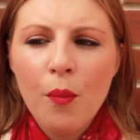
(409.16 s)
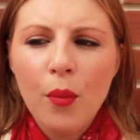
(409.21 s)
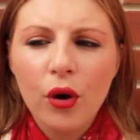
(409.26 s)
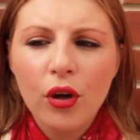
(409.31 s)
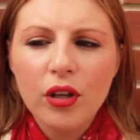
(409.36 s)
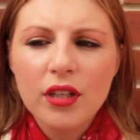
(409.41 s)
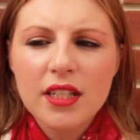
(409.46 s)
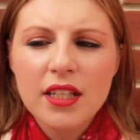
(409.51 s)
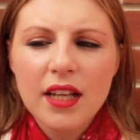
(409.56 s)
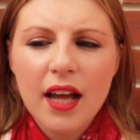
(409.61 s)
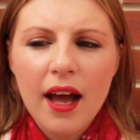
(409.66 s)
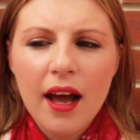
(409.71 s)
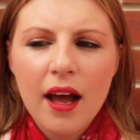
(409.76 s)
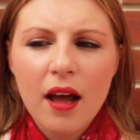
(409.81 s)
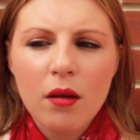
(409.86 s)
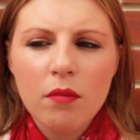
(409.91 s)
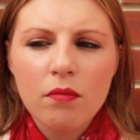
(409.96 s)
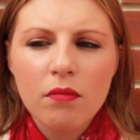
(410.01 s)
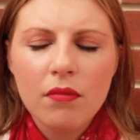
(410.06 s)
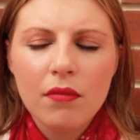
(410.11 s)
but
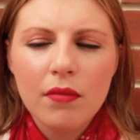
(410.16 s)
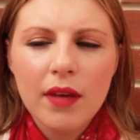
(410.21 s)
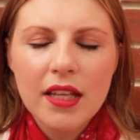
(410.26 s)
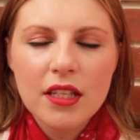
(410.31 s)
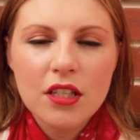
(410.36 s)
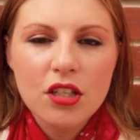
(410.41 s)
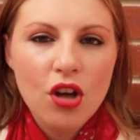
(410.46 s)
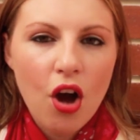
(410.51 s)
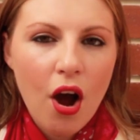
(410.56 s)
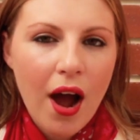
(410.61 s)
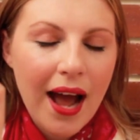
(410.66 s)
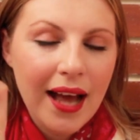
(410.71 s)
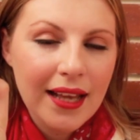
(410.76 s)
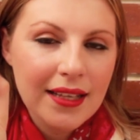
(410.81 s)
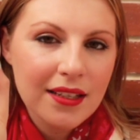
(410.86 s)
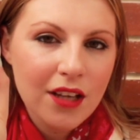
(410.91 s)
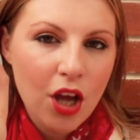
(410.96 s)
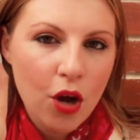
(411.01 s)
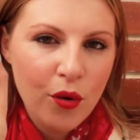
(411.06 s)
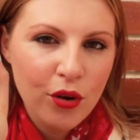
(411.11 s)
um, it's not
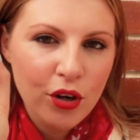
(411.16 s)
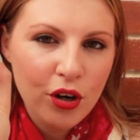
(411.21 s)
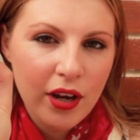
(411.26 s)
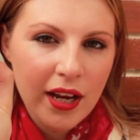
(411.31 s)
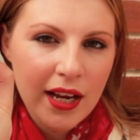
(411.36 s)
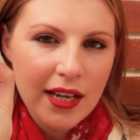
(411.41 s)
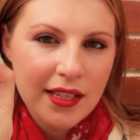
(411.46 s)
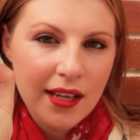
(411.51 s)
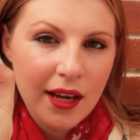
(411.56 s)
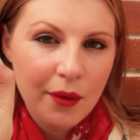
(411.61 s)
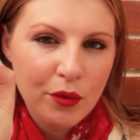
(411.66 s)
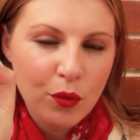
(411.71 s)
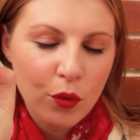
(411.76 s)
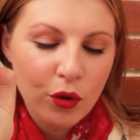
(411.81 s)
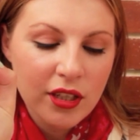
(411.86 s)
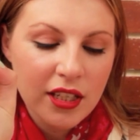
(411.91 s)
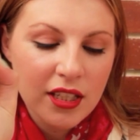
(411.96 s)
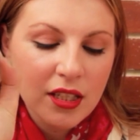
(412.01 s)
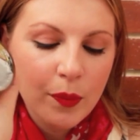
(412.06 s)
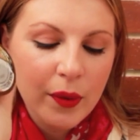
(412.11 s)
as coconutty as I would
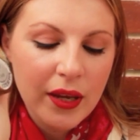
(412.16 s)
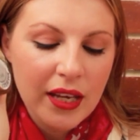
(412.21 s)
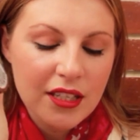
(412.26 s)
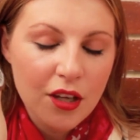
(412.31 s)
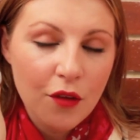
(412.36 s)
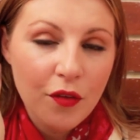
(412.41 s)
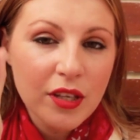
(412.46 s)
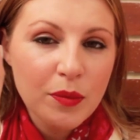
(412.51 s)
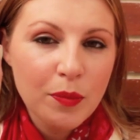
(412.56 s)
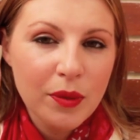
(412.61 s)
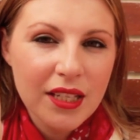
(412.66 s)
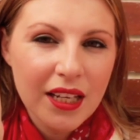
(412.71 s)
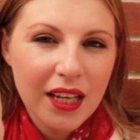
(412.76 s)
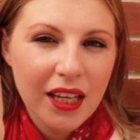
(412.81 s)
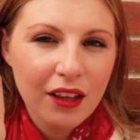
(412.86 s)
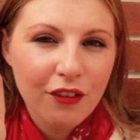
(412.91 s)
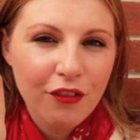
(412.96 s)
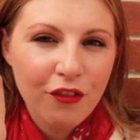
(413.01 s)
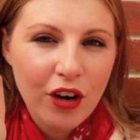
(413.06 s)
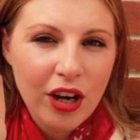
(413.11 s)
want it to be. So this
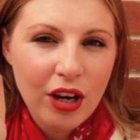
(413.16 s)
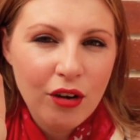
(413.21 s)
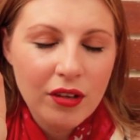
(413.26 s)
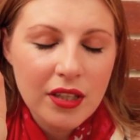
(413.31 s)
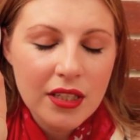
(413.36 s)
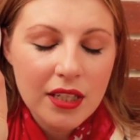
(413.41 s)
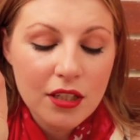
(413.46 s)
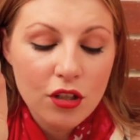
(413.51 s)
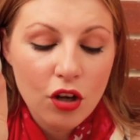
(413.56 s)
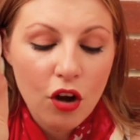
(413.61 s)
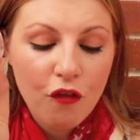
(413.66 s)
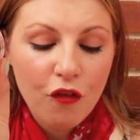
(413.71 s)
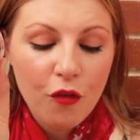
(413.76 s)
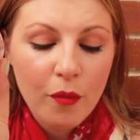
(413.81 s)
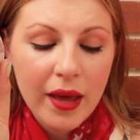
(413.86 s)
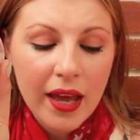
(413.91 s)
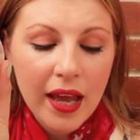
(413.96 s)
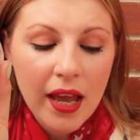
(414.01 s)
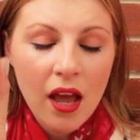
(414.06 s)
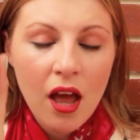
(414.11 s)
particular fragrance is not
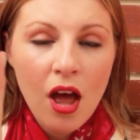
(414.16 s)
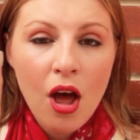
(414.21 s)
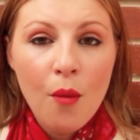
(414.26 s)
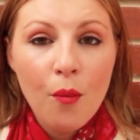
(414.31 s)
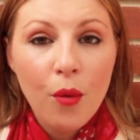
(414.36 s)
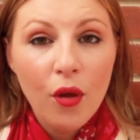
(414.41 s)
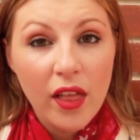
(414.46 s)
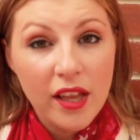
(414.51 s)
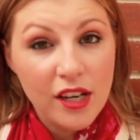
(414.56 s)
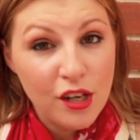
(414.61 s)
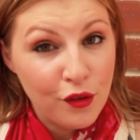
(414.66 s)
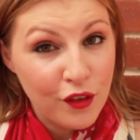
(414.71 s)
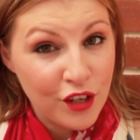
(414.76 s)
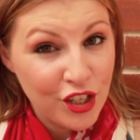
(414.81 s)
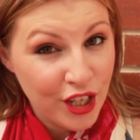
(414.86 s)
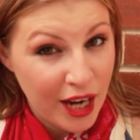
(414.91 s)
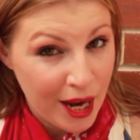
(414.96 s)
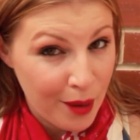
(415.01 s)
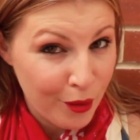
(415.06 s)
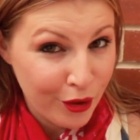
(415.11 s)
for me, but they do the
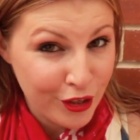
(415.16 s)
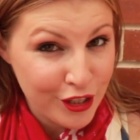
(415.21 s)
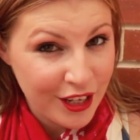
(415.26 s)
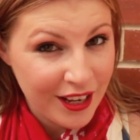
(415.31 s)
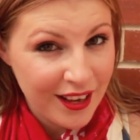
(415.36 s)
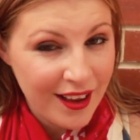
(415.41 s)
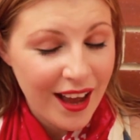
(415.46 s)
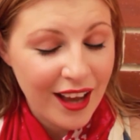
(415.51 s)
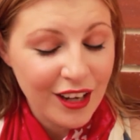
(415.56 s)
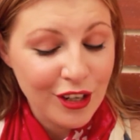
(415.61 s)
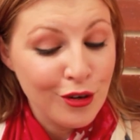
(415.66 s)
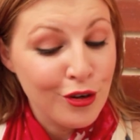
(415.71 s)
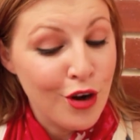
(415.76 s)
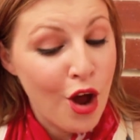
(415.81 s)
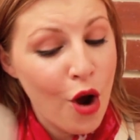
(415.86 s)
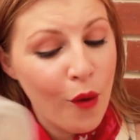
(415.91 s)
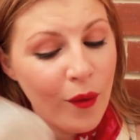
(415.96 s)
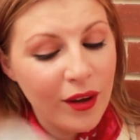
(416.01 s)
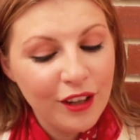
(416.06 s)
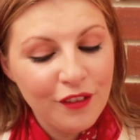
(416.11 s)
shea butter, and you
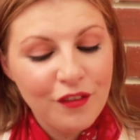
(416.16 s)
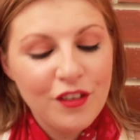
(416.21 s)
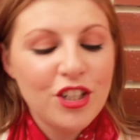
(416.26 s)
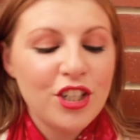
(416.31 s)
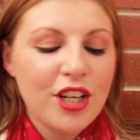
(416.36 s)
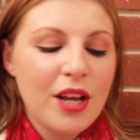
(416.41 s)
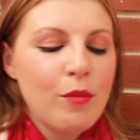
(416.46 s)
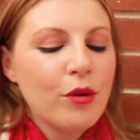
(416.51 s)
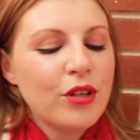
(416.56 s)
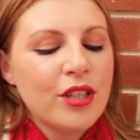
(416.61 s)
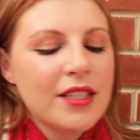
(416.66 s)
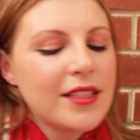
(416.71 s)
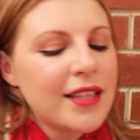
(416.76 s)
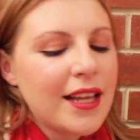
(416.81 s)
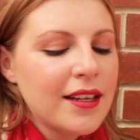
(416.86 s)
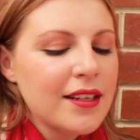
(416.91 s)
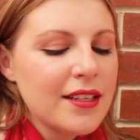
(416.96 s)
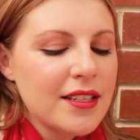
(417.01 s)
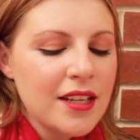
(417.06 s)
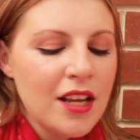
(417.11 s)
know I love the shea butter
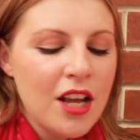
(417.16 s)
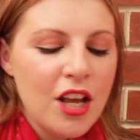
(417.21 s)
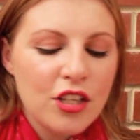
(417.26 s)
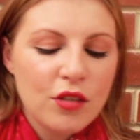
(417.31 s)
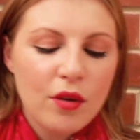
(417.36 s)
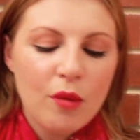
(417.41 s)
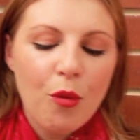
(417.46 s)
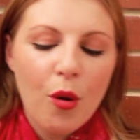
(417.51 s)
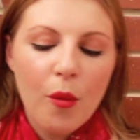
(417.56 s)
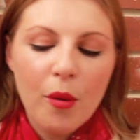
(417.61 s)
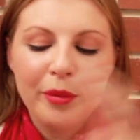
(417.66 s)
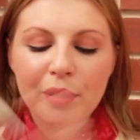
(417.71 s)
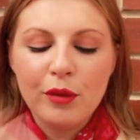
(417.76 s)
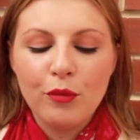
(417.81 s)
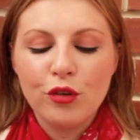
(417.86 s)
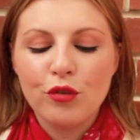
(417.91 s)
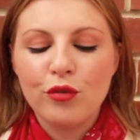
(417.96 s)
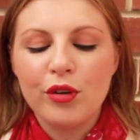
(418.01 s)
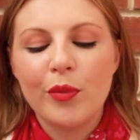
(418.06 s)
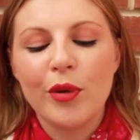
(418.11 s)
scent, so I probably
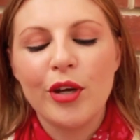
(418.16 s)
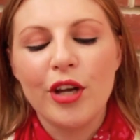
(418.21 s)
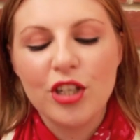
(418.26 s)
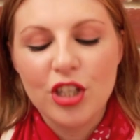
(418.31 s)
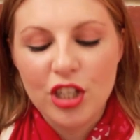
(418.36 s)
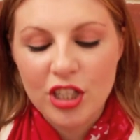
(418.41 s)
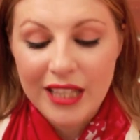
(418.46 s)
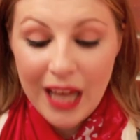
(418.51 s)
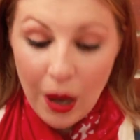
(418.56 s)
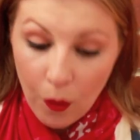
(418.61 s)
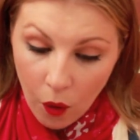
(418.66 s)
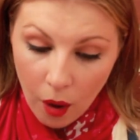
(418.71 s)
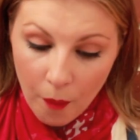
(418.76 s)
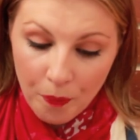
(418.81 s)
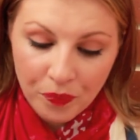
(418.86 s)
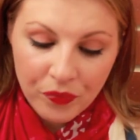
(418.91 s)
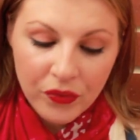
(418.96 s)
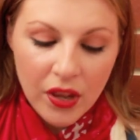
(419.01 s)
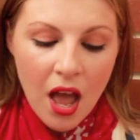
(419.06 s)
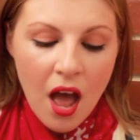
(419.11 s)
would repurchase that one.
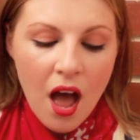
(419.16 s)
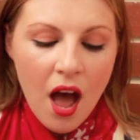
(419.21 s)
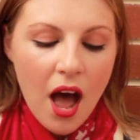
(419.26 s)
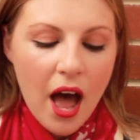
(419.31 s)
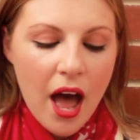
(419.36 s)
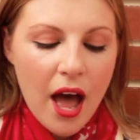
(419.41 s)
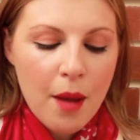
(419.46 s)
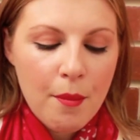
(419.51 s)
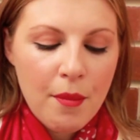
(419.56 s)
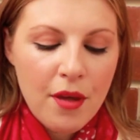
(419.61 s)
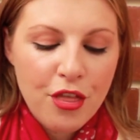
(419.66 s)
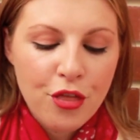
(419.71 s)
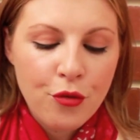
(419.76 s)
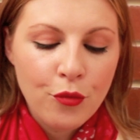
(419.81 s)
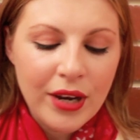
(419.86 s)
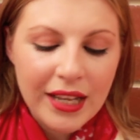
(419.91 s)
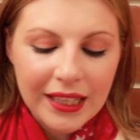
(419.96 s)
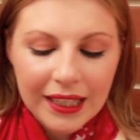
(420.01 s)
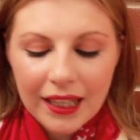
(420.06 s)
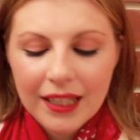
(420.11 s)
Um,
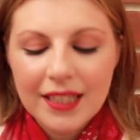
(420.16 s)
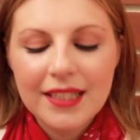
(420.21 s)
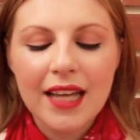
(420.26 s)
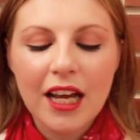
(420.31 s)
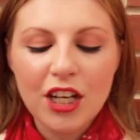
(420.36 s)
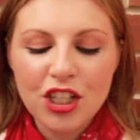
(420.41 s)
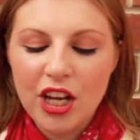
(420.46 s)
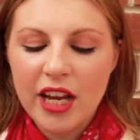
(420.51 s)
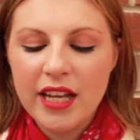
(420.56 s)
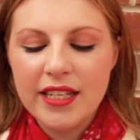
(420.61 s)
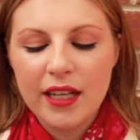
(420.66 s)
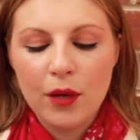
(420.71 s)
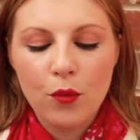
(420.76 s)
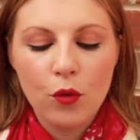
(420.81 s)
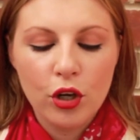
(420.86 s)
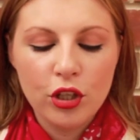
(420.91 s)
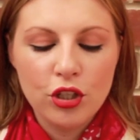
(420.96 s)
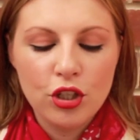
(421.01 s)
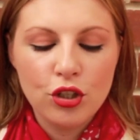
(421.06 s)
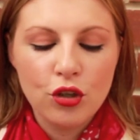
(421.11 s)
three little sachets I
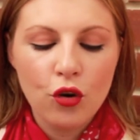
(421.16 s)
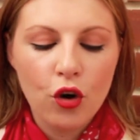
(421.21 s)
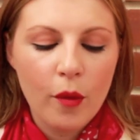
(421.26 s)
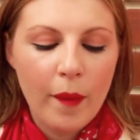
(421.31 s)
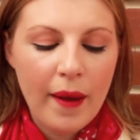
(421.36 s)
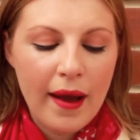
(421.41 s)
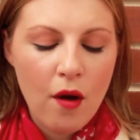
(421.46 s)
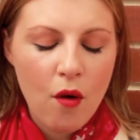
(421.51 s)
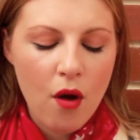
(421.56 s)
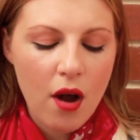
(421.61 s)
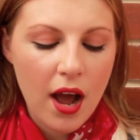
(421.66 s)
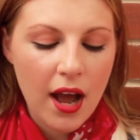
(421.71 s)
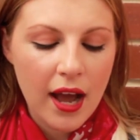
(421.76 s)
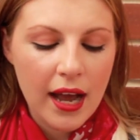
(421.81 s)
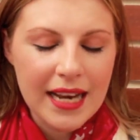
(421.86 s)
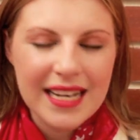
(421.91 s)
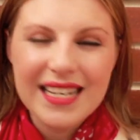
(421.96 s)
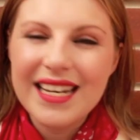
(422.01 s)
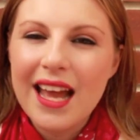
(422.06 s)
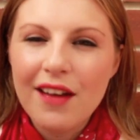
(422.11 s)
wanted to talk about.
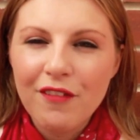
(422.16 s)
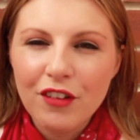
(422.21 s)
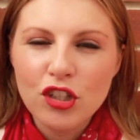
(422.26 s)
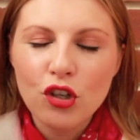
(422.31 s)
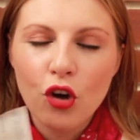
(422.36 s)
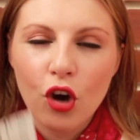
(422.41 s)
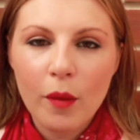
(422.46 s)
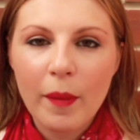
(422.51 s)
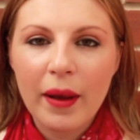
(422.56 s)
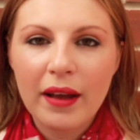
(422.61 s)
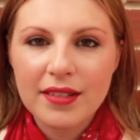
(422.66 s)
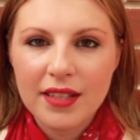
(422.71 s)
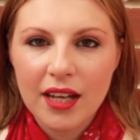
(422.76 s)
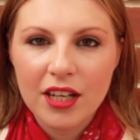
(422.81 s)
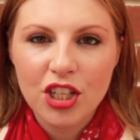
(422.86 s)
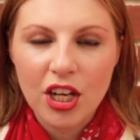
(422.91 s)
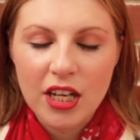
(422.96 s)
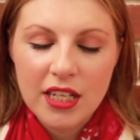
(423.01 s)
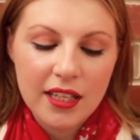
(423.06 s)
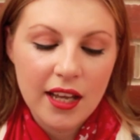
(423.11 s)
I never talk about
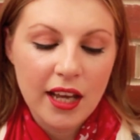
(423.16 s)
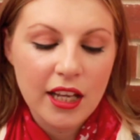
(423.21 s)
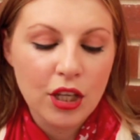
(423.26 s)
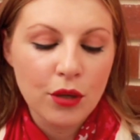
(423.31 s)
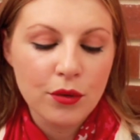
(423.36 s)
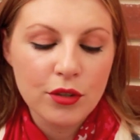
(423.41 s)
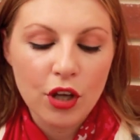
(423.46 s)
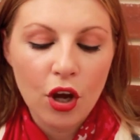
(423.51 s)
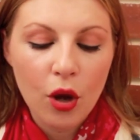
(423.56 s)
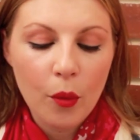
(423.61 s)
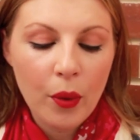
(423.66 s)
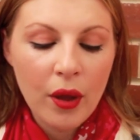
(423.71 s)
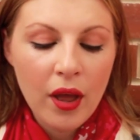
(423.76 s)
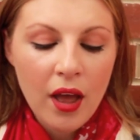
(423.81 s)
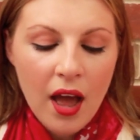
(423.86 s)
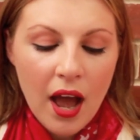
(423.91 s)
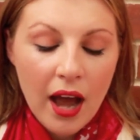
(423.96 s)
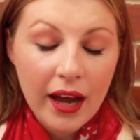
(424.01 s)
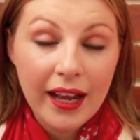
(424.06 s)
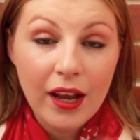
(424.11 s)
sachets that I use up,
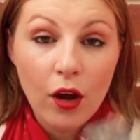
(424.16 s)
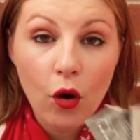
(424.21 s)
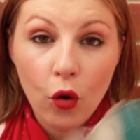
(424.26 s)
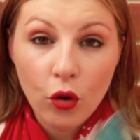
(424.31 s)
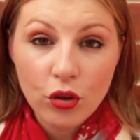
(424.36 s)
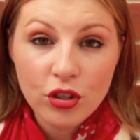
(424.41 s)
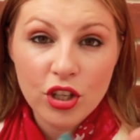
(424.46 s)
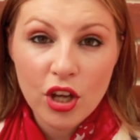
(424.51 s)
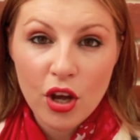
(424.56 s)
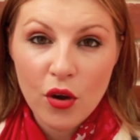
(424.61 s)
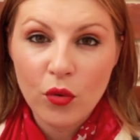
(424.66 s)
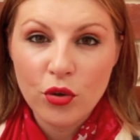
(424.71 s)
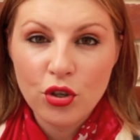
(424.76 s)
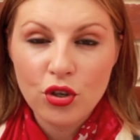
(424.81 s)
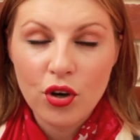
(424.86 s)
and I also